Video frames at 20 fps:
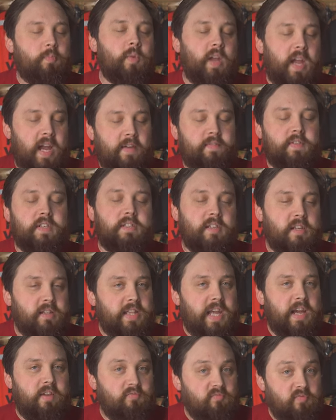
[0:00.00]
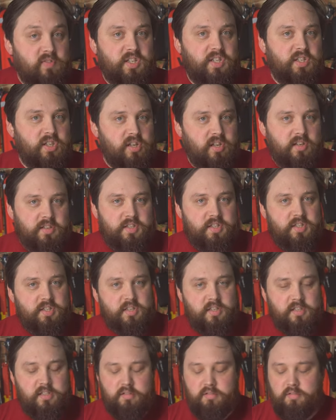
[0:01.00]
having done that recharge
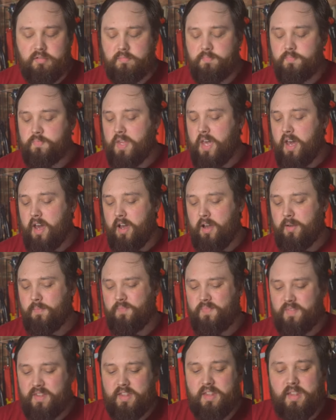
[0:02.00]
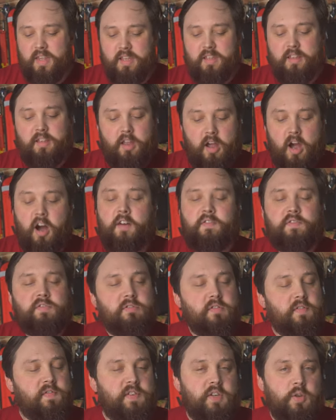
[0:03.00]
cycle? Um, that
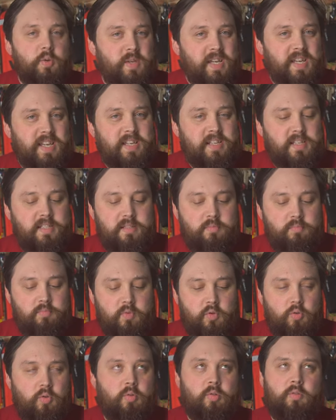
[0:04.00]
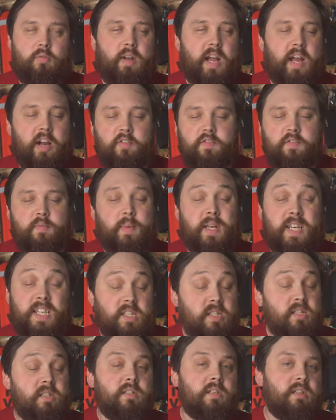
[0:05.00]
after a few years, or however many
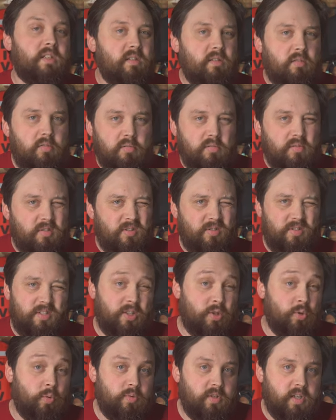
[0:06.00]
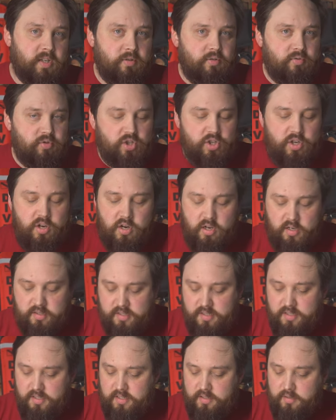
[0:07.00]
cycles, because it's all done on charge
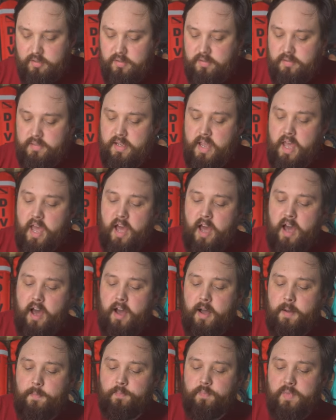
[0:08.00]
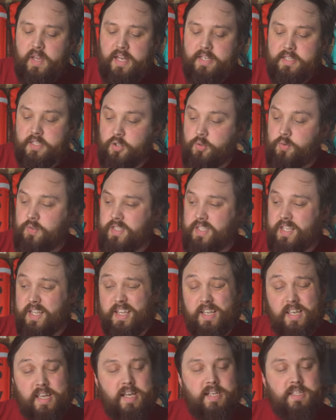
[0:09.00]
cycles, um, as soon as
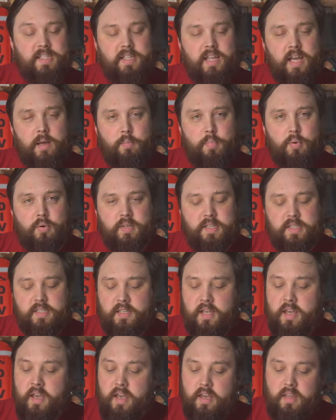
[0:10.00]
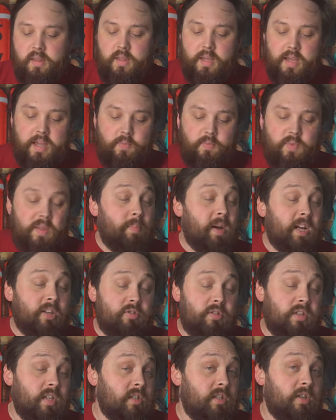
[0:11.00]
it gets to that point, then the
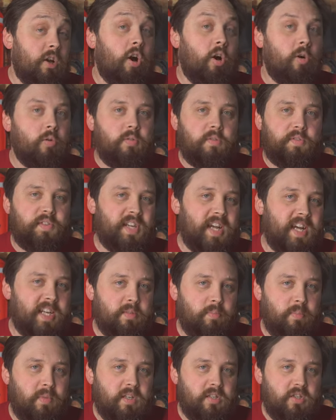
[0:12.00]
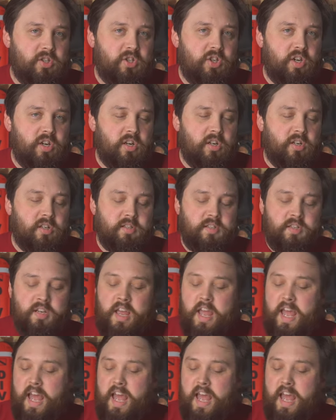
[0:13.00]
battery doesn't hold as much charge,